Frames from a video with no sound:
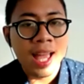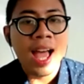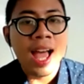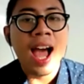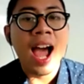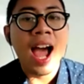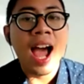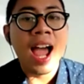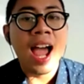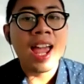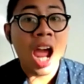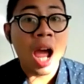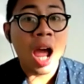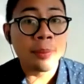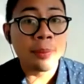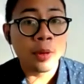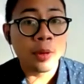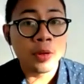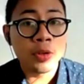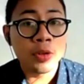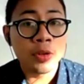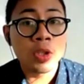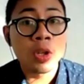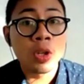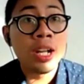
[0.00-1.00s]
I have
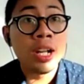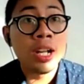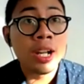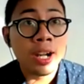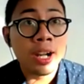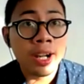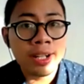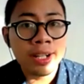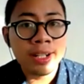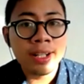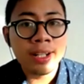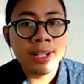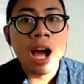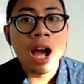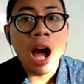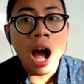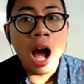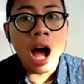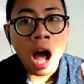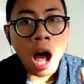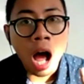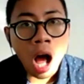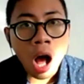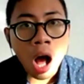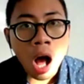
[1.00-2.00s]
also learned
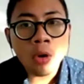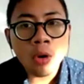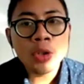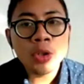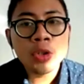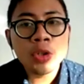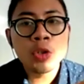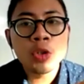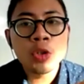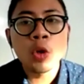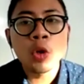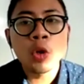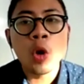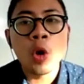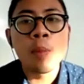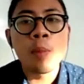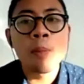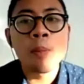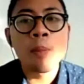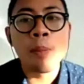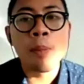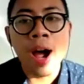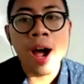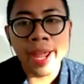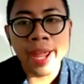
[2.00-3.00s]
how to
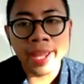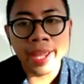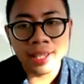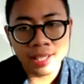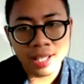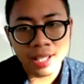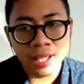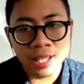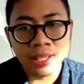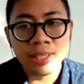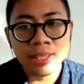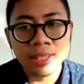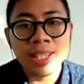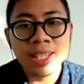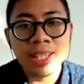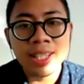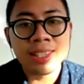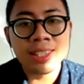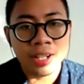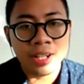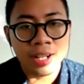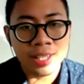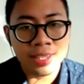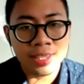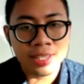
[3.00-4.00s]
compile a
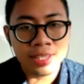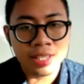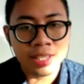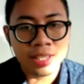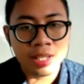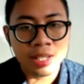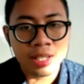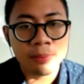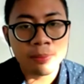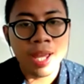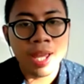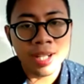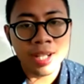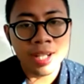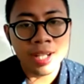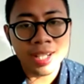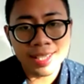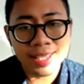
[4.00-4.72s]
literature matrix